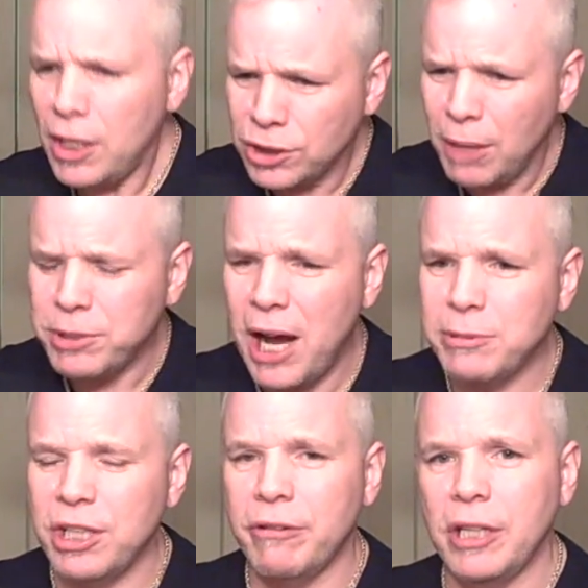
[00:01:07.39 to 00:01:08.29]

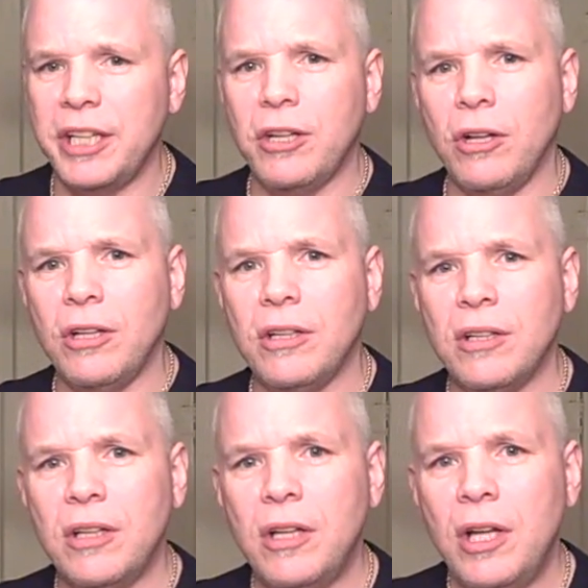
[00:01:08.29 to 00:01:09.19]
Sometimes they're illegal.
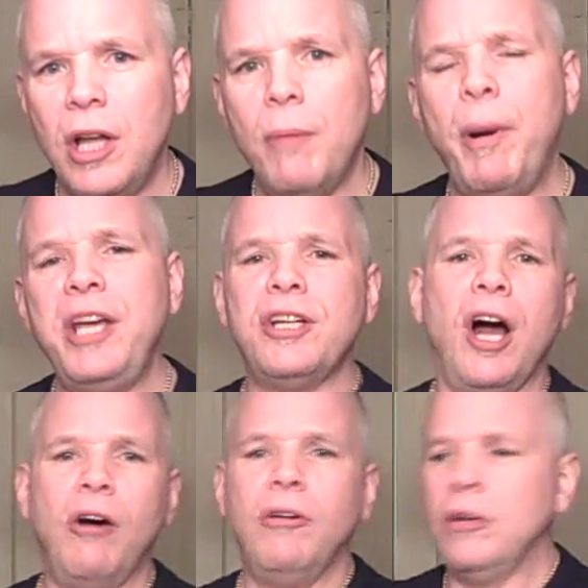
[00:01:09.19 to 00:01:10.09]
But, you
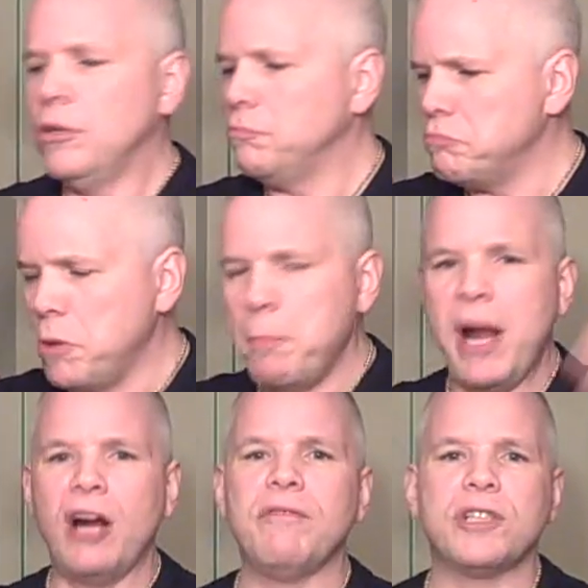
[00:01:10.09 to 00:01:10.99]
know,
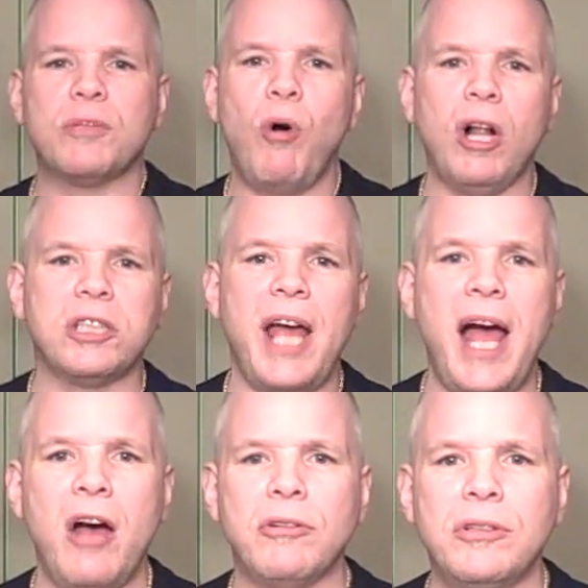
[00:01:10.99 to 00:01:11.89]
mayor of a small
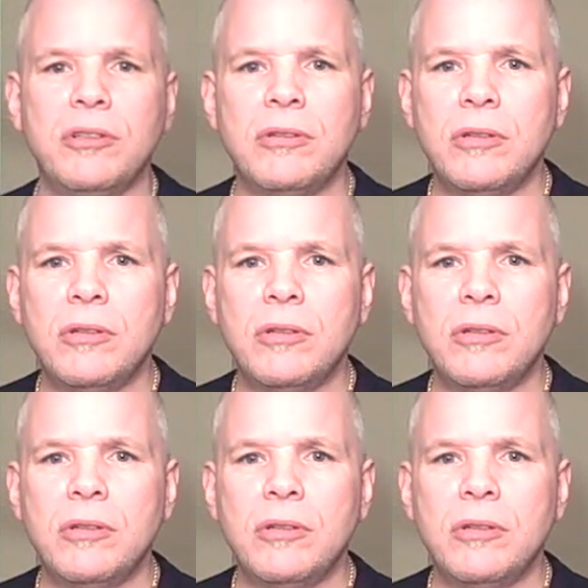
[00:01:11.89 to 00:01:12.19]
town